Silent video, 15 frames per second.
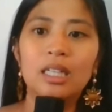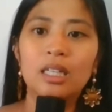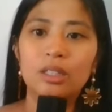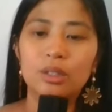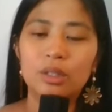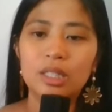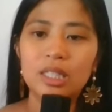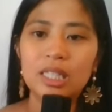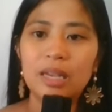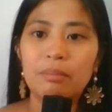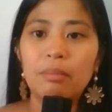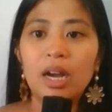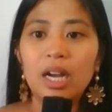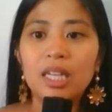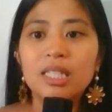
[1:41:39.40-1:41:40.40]
You could say
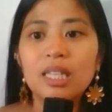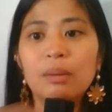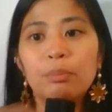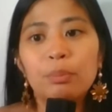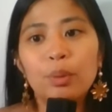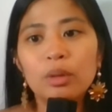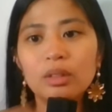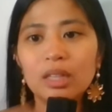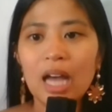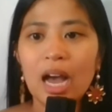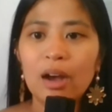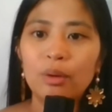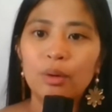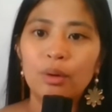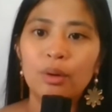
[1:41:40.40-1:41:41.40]
mga 10
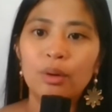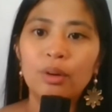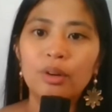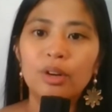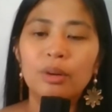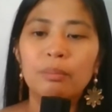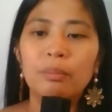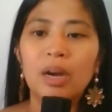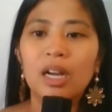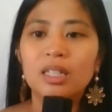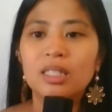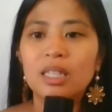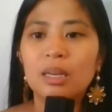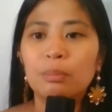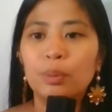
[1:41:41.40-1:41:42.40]
tao or mga
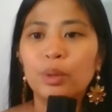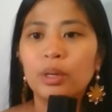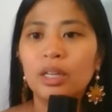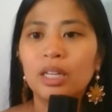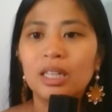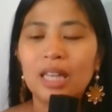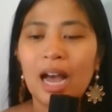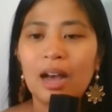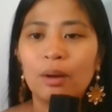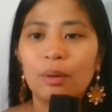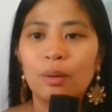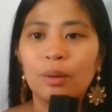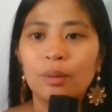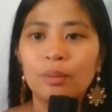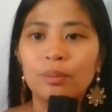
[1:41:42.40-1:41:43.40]
10 na
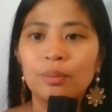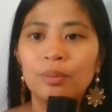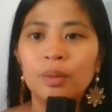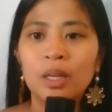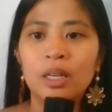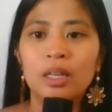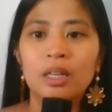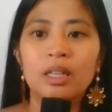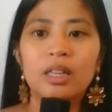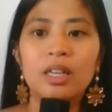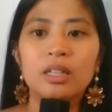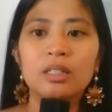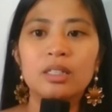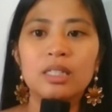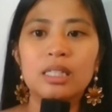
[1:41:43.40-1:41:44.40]
tao.
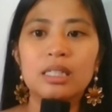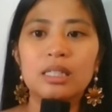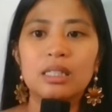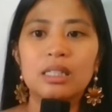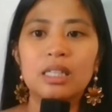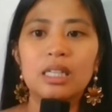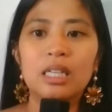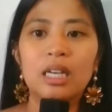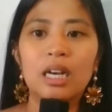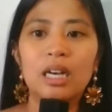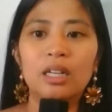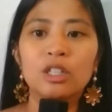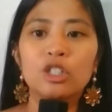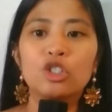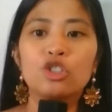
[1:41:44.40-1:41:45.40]
There's
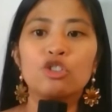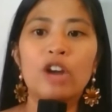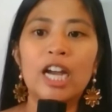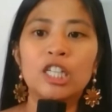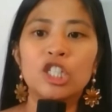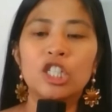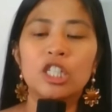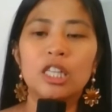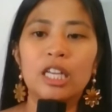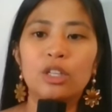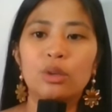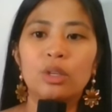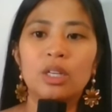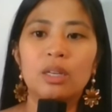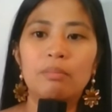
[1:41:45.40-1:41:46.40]
the contraction that
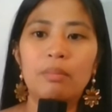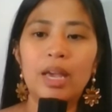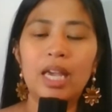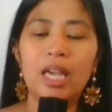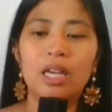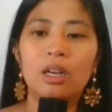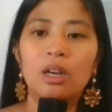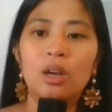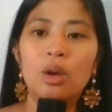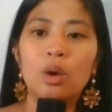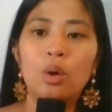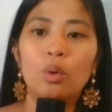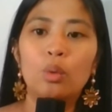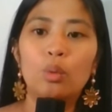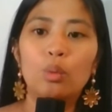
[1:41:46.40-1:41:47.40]
you can make
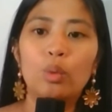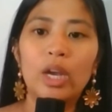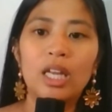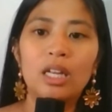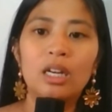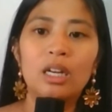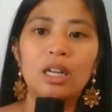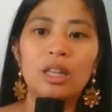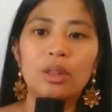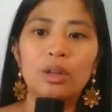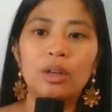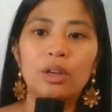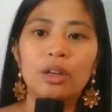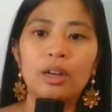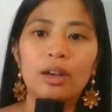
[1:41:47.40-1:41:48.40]
when
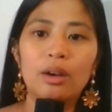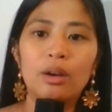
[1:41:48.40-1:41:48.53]
the